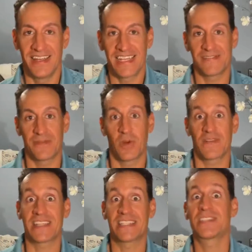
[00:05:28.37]
because what
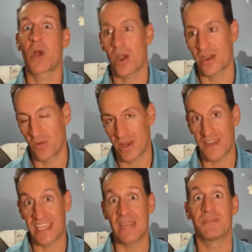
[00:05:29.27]
if i start and what if
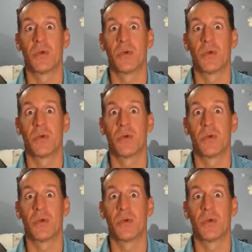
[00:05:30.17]
i keep